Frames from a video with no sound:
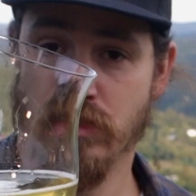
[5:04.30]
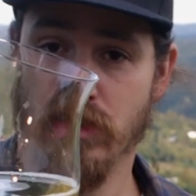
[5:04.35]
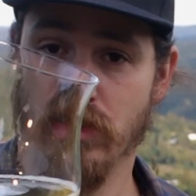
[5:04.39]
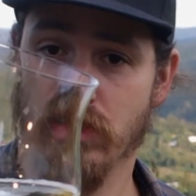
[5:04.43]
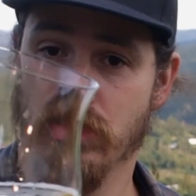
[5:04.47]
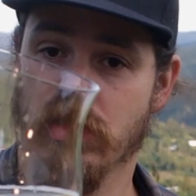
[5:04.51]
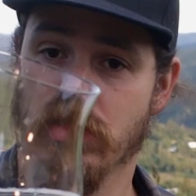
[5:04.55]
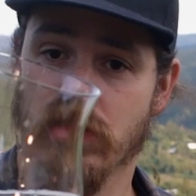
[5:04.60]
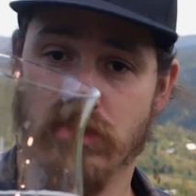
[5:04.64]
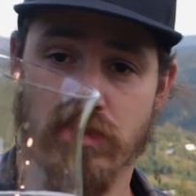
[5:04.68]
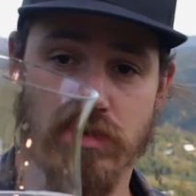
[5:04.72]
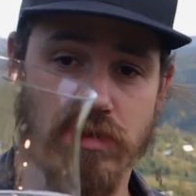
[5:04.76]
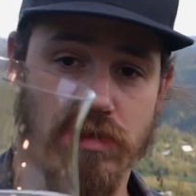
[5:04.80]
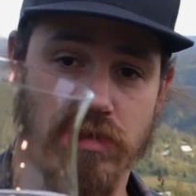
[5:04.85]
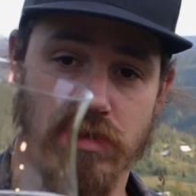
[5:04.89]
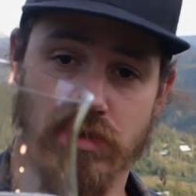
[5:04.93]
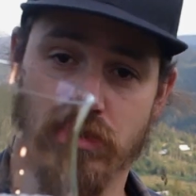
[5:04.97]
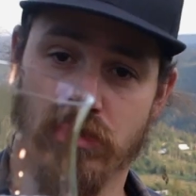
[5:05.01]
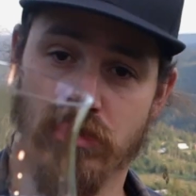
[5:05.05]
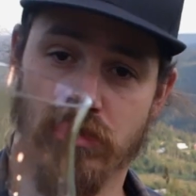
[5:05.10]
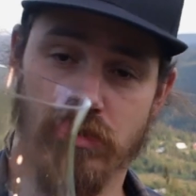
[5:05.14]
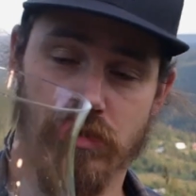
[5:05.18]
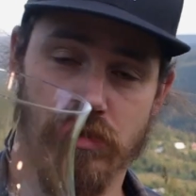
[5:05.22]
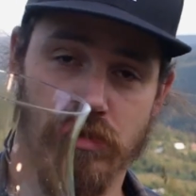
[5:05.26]

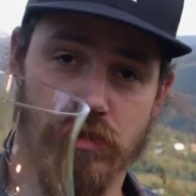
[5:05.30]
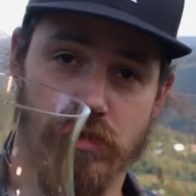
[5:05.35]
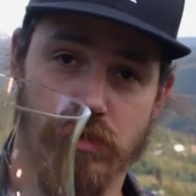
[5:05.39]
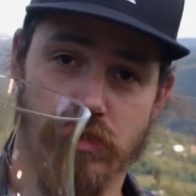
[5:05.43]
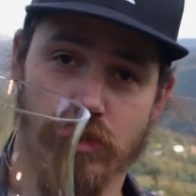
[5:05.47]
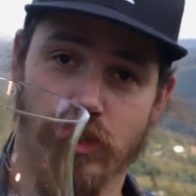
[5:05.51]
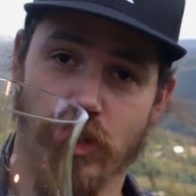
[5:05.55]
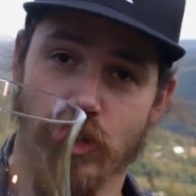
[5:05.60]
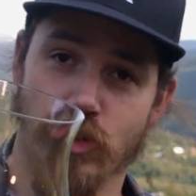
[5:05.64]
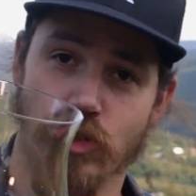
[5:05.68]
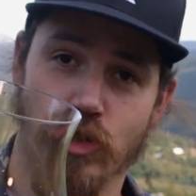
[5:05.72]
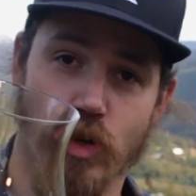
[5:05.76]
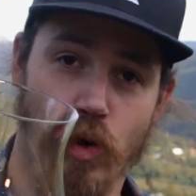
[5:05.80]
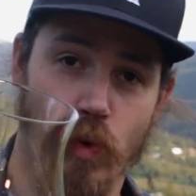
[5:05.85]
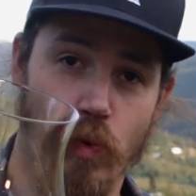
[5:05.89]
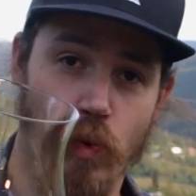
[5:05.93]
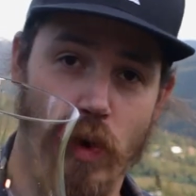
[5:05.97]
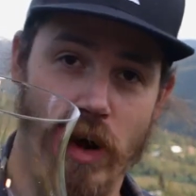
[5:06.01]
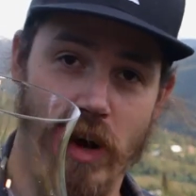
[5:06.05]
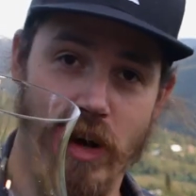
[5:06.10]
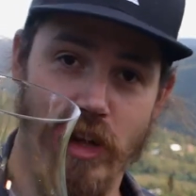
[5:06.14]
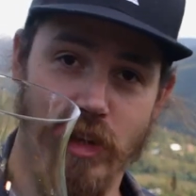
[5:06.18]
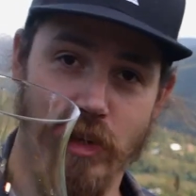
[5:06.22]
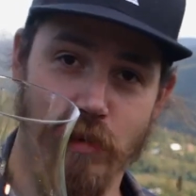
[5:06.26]
Just go
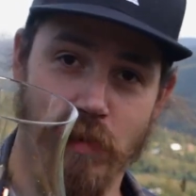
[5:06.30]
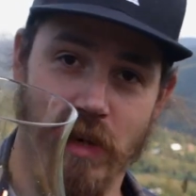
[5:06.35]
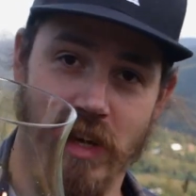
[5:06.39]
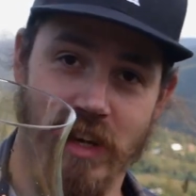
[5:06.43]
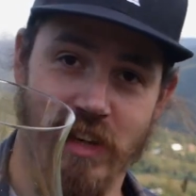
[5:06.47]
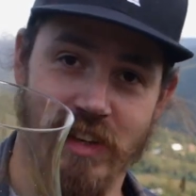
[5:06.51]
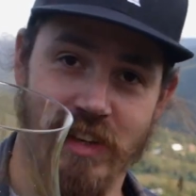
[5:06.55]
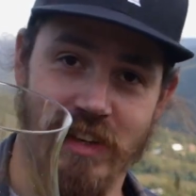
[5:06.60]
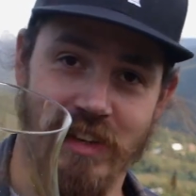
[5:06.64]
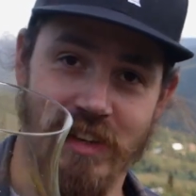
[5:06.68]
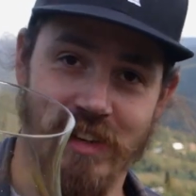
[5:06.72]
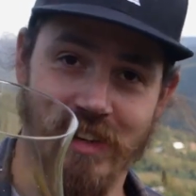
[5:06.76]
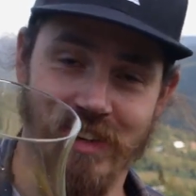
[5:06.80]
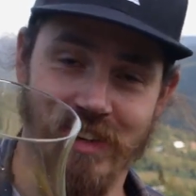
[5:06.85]
wild, man.